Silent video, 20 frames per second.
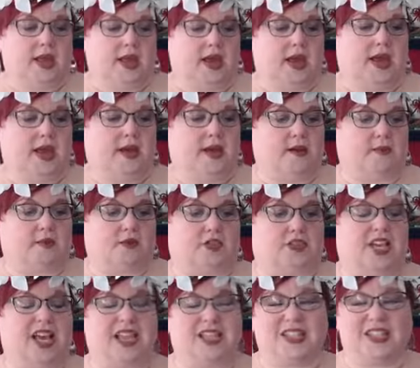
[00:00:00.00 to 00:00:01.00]
Um,
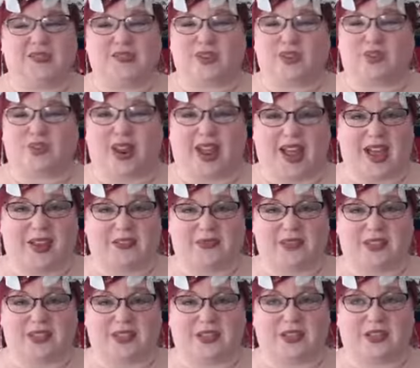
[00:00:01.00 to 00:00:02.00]
tons of
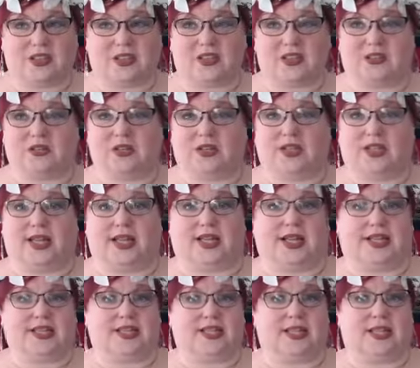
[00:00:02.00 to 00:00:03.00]
crafts. You, like
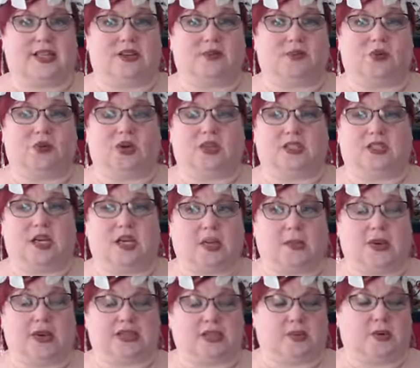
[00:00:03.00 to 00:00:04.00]
I said, we're going to talk
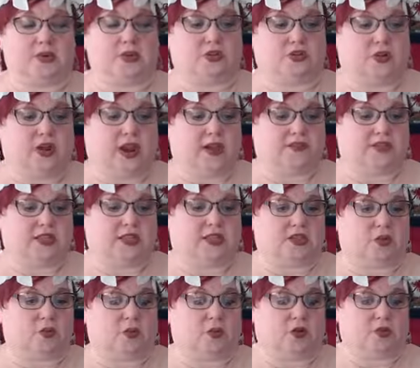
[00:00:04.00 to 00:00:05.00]
about some other crafts in
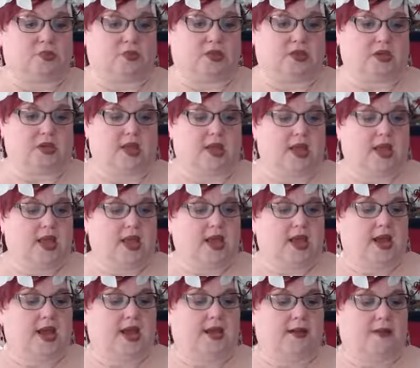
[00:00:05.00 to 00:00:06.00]
the workbook,
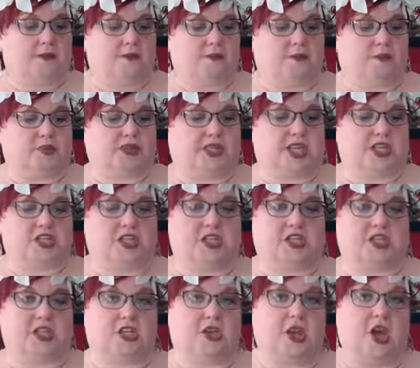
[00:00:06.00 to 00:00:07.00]
um, but that's
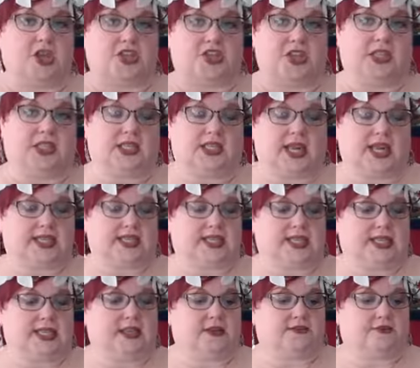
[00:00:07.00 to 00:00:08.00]
just an, a thing that I
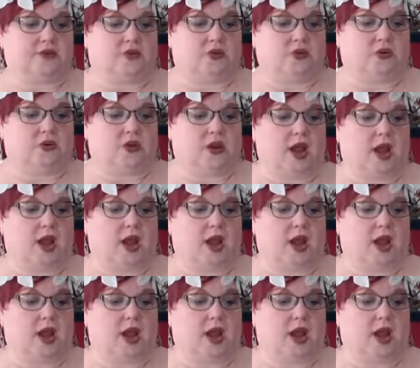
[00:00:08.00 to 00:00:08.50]
did for.